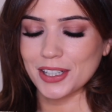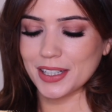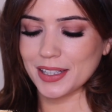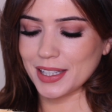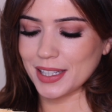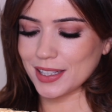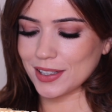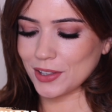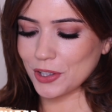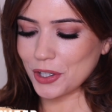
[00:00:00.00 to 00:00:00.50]
I
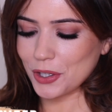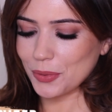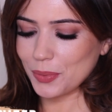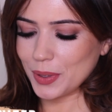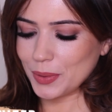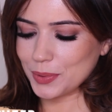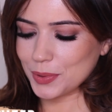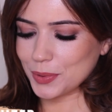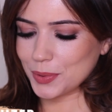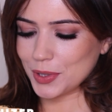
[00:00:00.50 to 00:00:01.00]
think a lot of
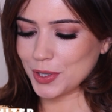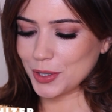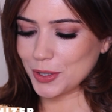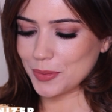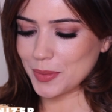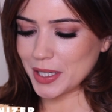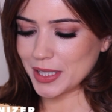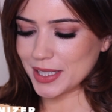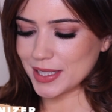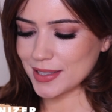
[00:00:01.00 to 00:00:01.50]
people would know
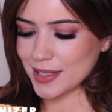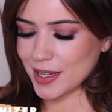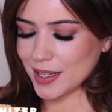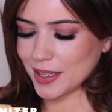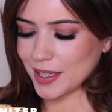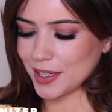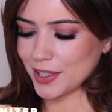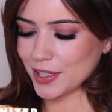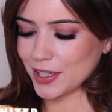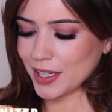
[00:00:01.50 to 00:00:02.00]
about this
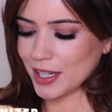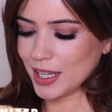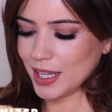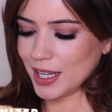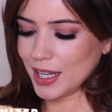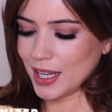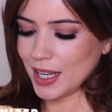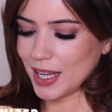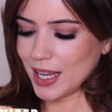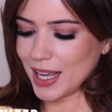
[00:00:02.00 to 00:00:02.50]
highlighter.
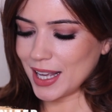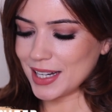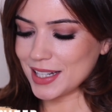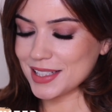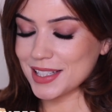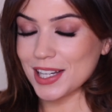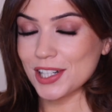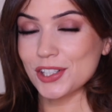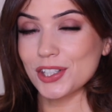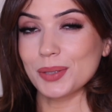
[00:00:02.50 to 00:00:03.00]
And
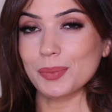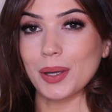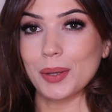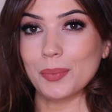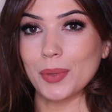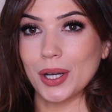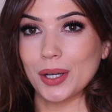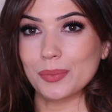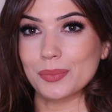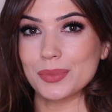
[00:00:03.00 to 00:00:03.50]
it's actually my
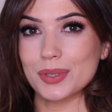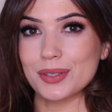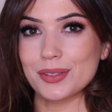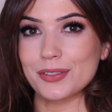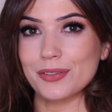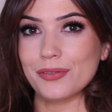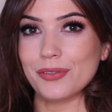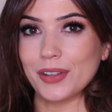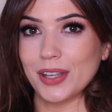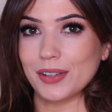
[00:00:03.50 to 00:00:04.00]
mom's
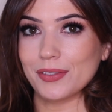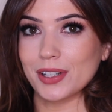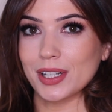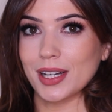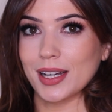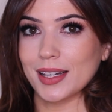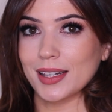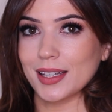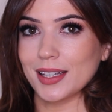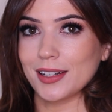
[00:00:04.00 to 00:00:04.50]
favorite
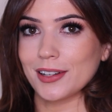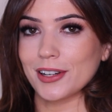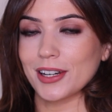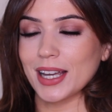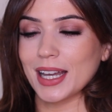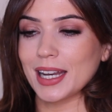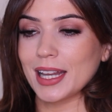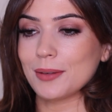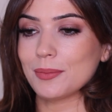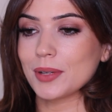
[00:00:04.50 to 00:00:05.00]
highlighter.
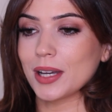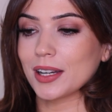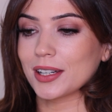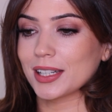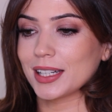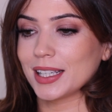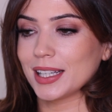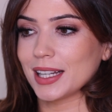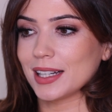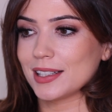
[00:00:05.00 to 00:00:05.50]
And I'm not
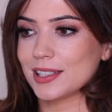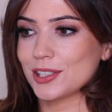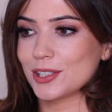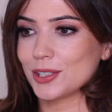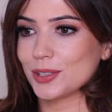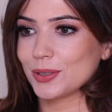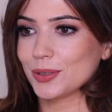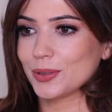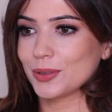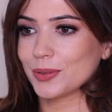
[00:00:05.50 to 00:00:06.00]
gonna get
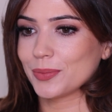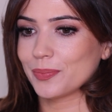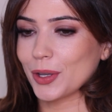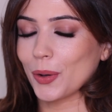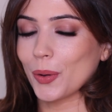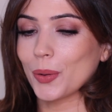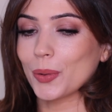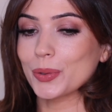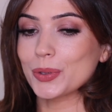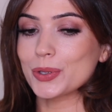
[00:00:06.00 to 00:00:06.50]
into the
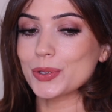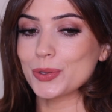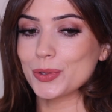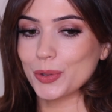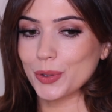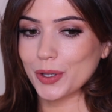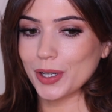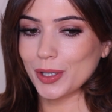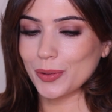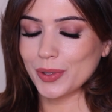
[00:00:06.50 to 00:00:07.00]
whole
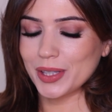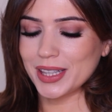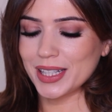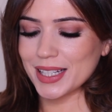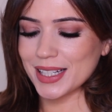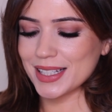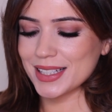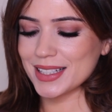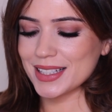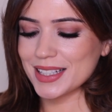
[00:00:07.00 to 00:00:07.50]
story with
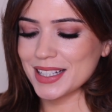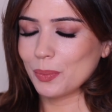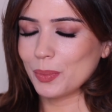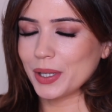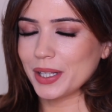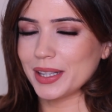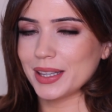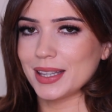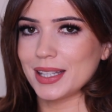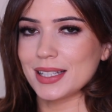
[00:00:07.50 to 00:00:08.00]
this,
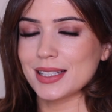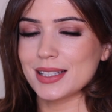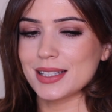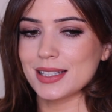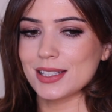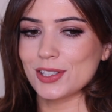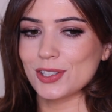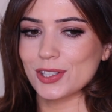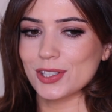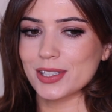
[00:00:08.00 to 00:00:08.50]
but this
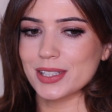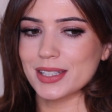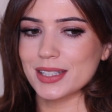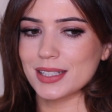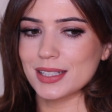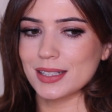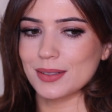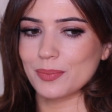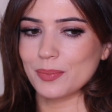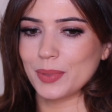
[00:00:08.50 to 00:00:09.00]
has
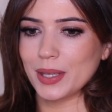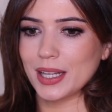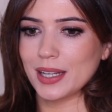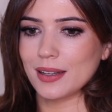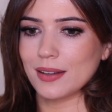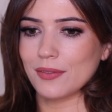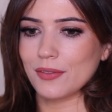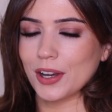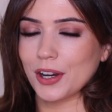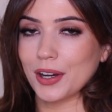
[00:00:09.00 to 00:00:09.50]
just
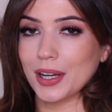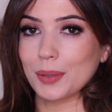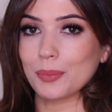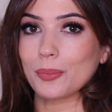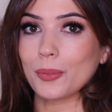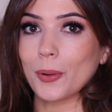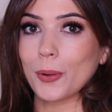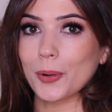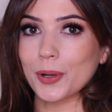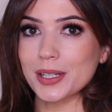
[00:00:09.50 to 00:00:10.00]
been very
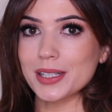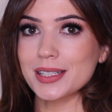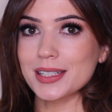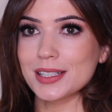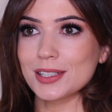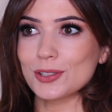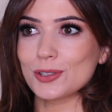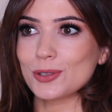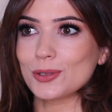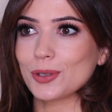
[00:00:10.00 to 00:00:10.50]

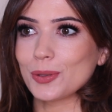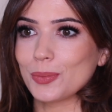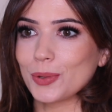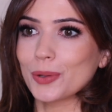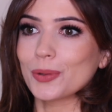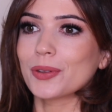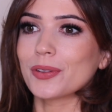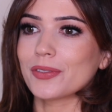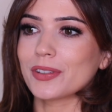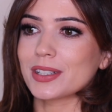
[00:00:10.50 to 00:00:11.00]
important to the
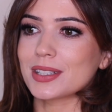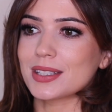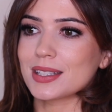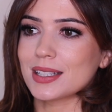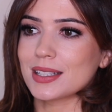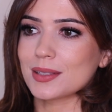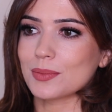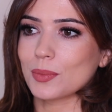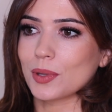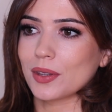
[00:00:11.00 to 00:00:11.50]
both of us
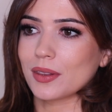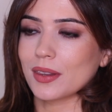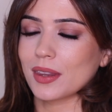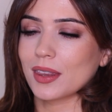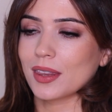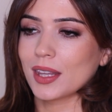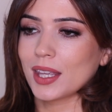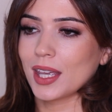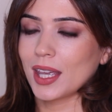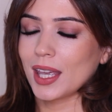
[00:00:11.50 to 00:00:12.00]
this month.